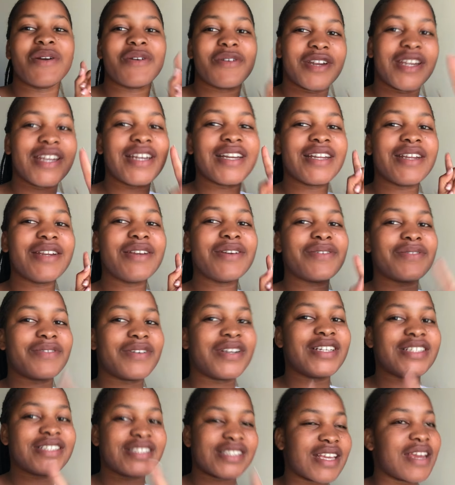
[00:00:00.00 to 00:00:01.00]
really
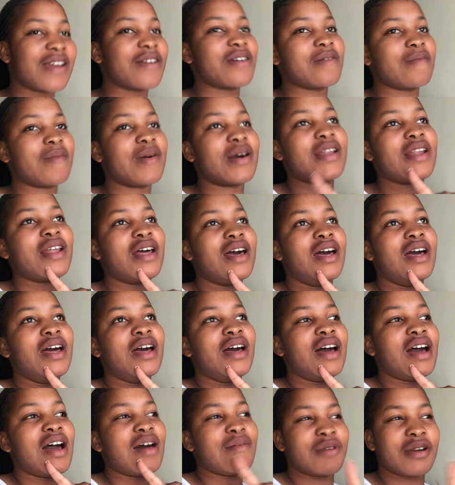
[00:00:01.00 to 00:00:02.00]
really scary but
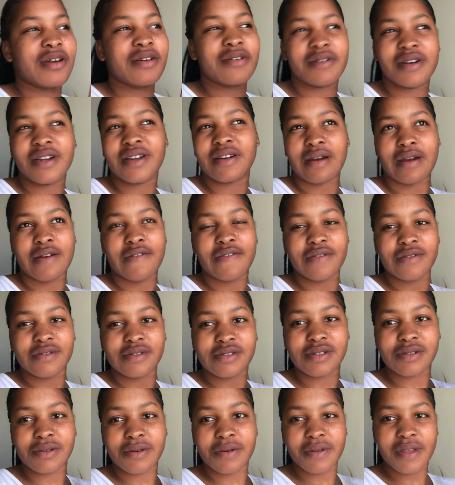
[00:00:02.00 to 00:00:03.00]
i'm really really grateful
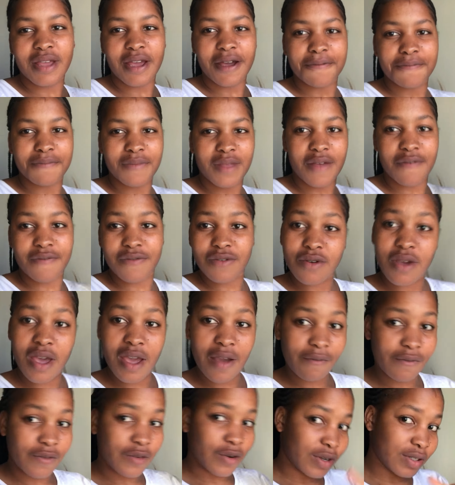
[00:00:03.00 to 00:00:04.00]
so yeah if you
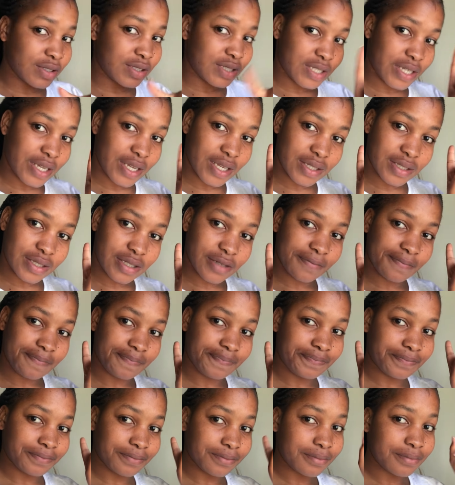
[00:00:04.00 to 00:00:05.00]
have not yet
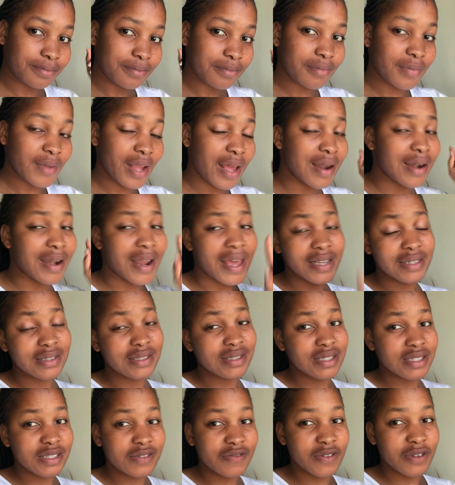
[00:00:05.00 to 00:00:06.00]
liked
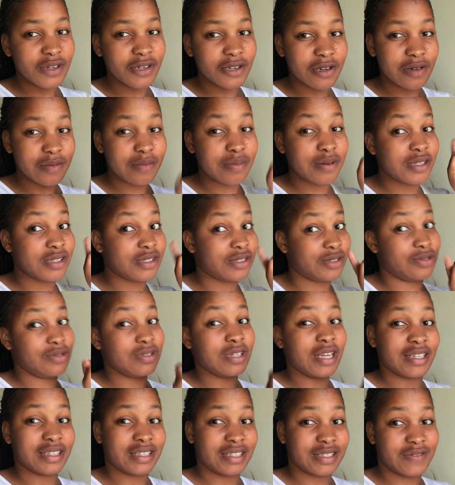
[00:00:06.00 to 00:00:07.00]
this video please do
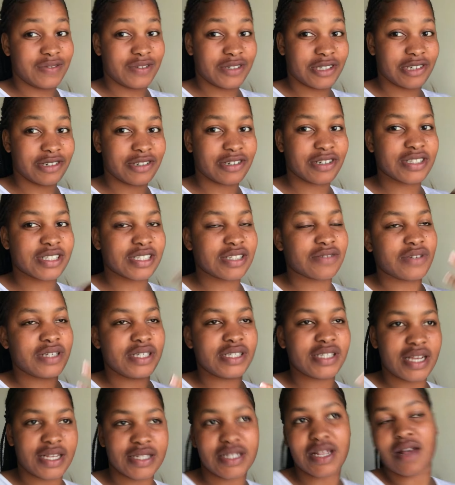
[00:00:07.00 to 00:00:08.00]
like this video because it really
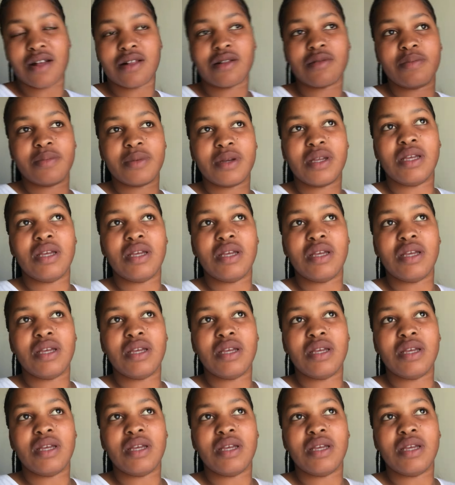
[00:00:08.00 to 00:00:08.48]
does help